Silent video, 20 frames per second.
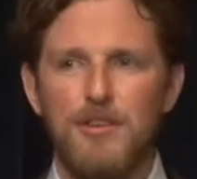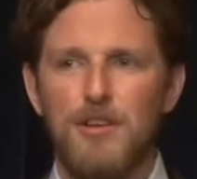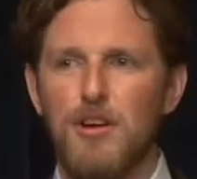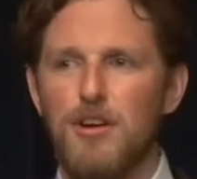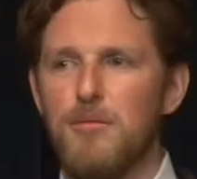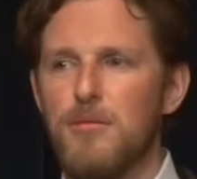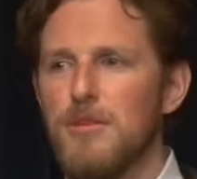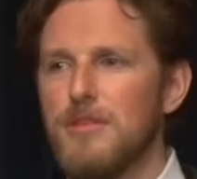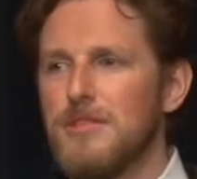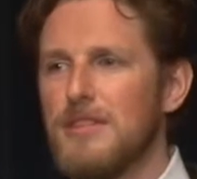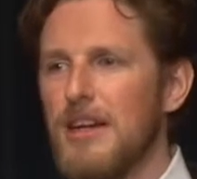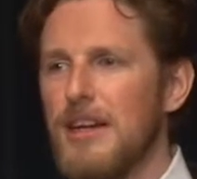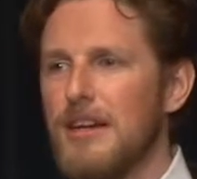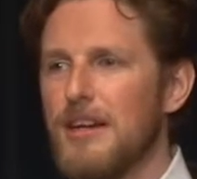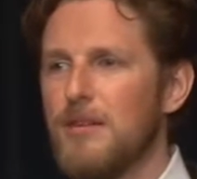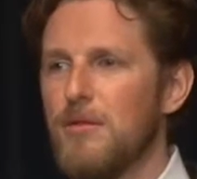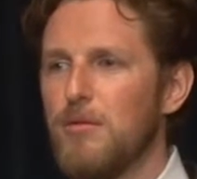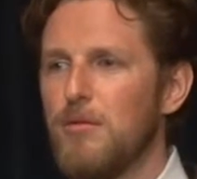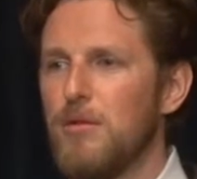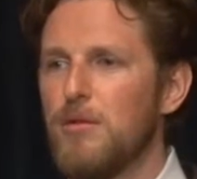almost like
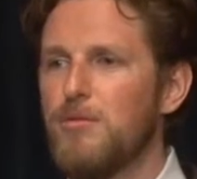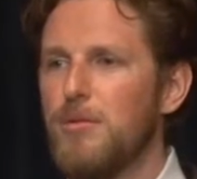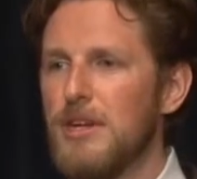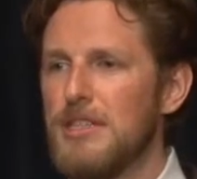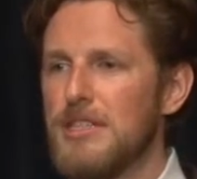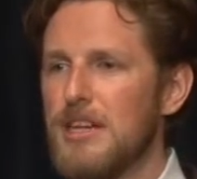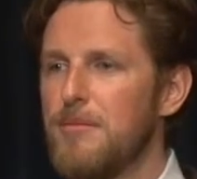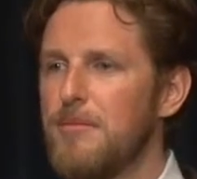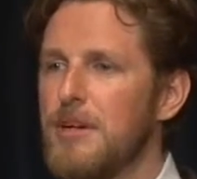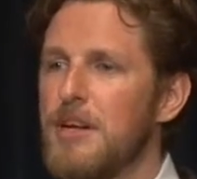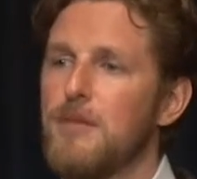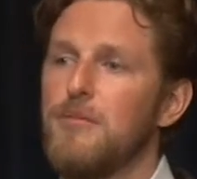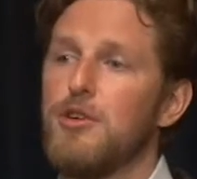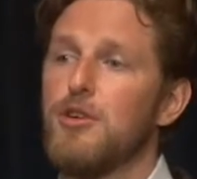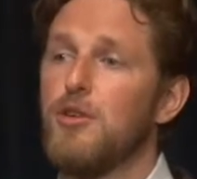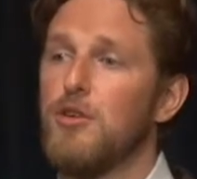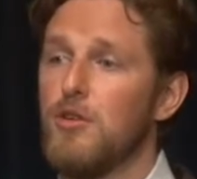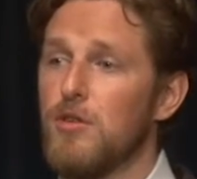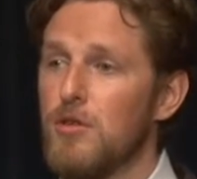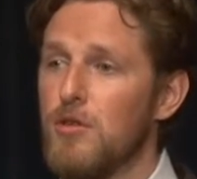WordPress can become a
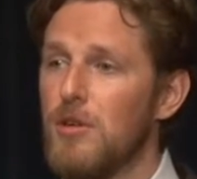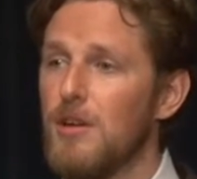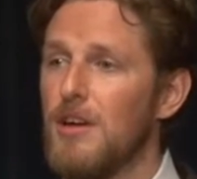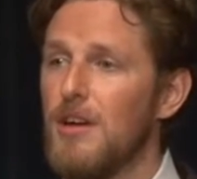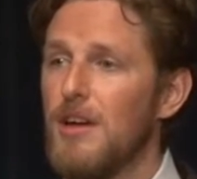kernel.